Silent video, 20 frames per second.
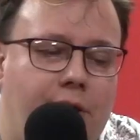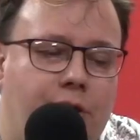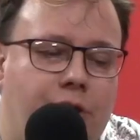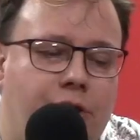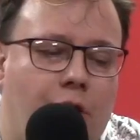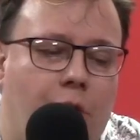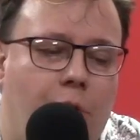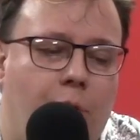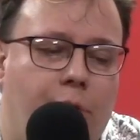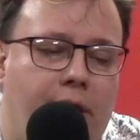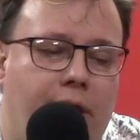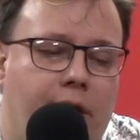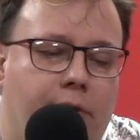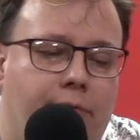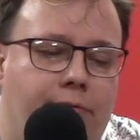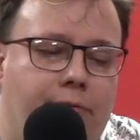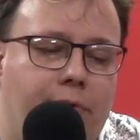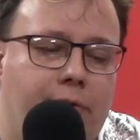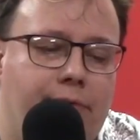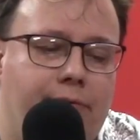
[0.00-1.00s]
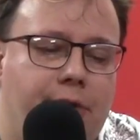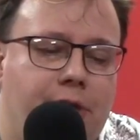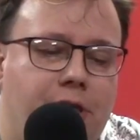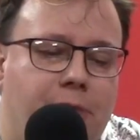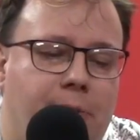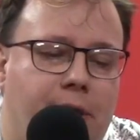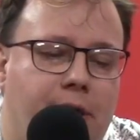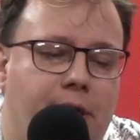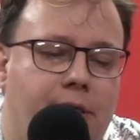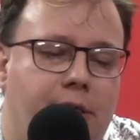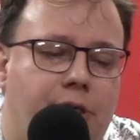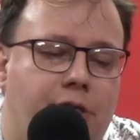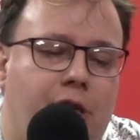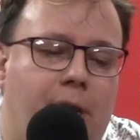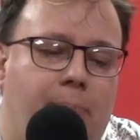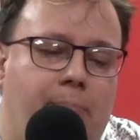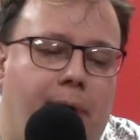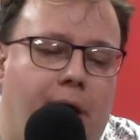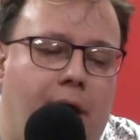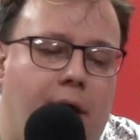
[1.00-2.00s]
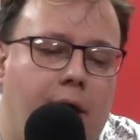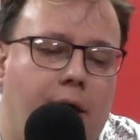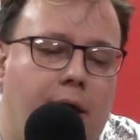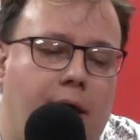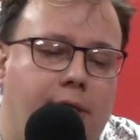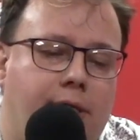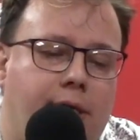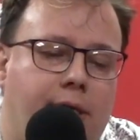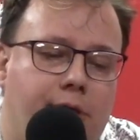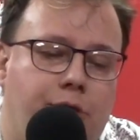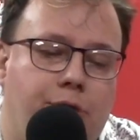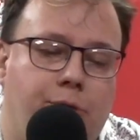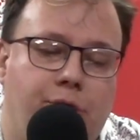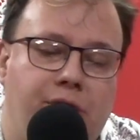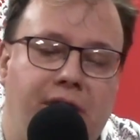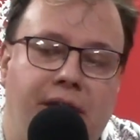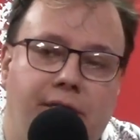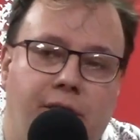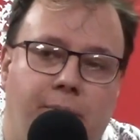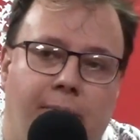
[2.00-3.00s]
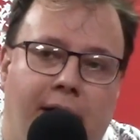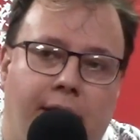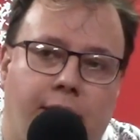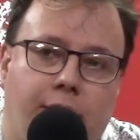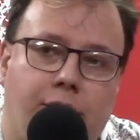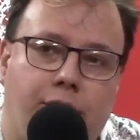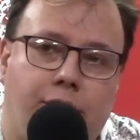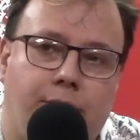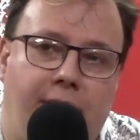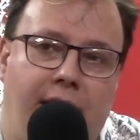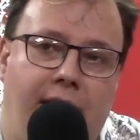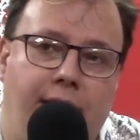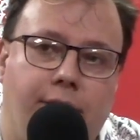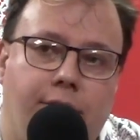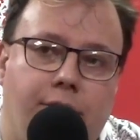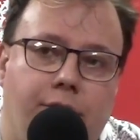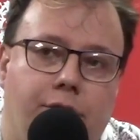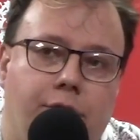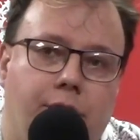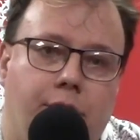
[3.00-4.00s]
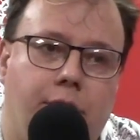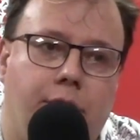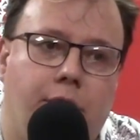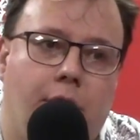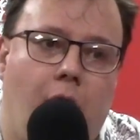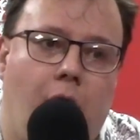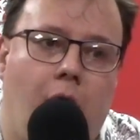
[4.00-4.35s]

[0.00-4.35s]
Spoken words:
tone, Ian, from the first minute, set by, I'd say, the two centre-backs, Henderson,